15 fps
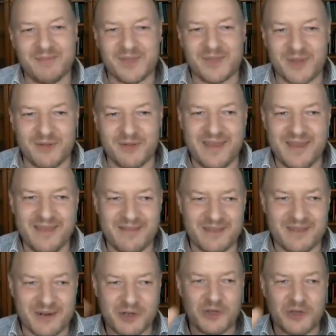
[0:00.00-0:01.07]
So
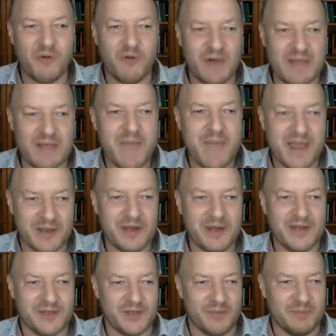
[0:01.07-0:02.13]
the controlling
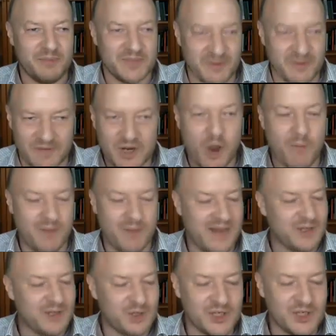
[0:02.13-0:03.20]
mechanisms of a
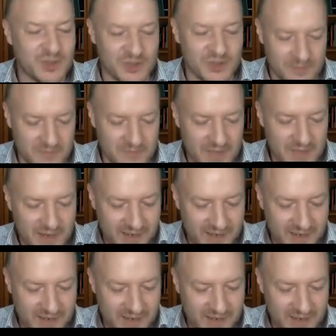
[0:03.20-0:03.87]
complex system,